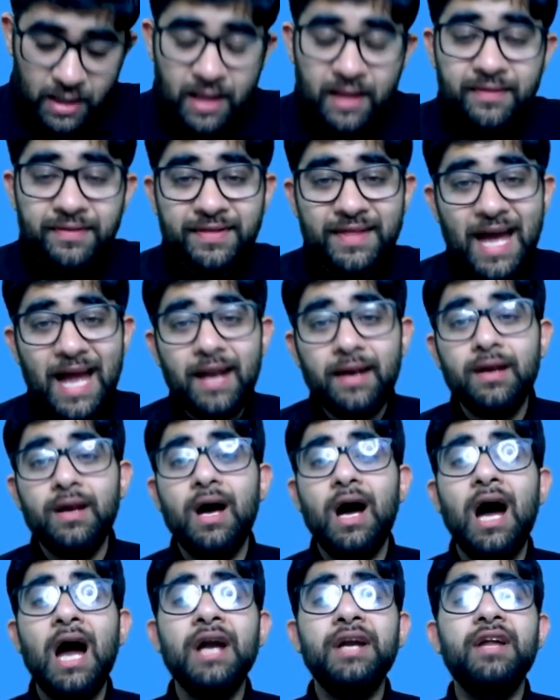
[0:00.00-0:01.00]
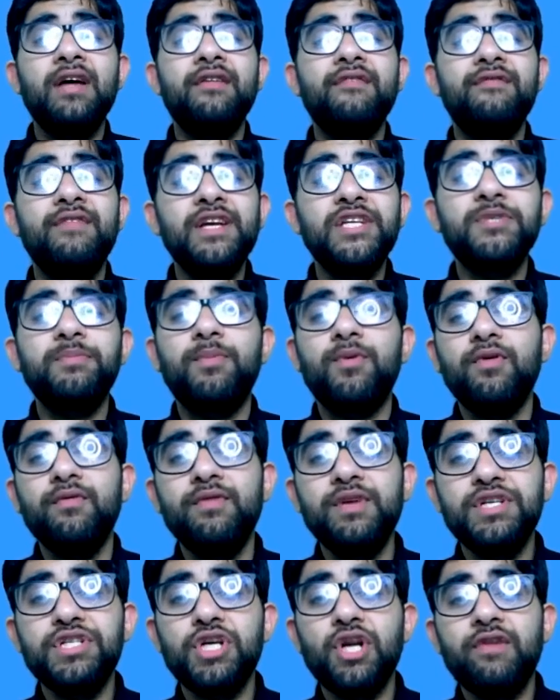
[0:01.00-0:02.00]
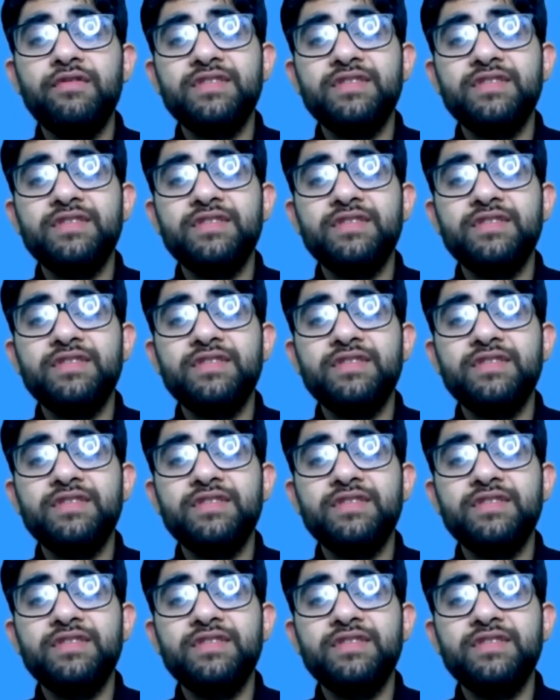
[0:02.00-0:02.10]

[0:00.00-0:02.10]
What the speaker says: Then, under which provision of